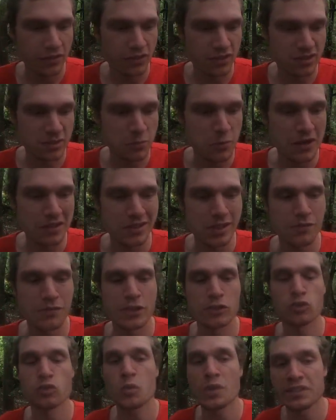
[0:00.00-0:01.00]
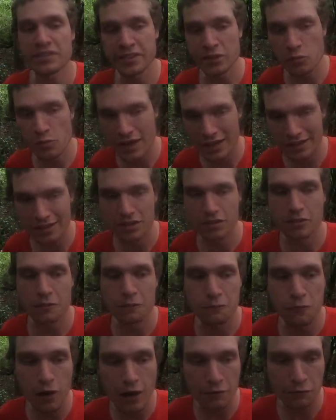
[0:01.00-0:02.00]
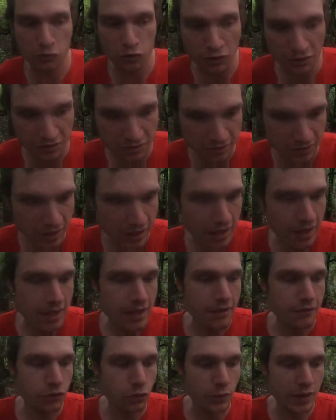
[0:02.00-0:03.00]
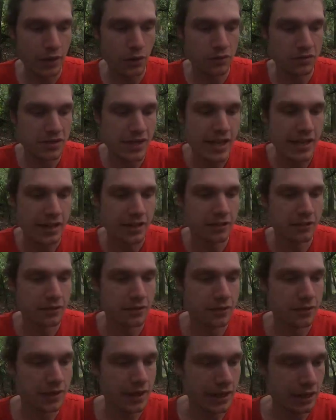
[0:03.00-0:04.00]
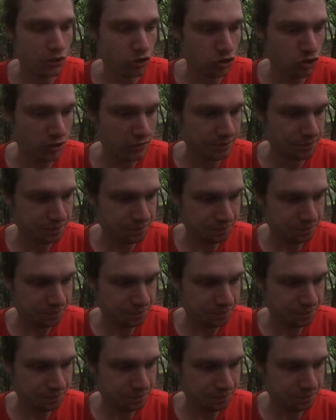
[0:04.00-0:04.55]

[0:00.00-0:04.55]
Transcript: despite having 21-5 shots, 3 on target each.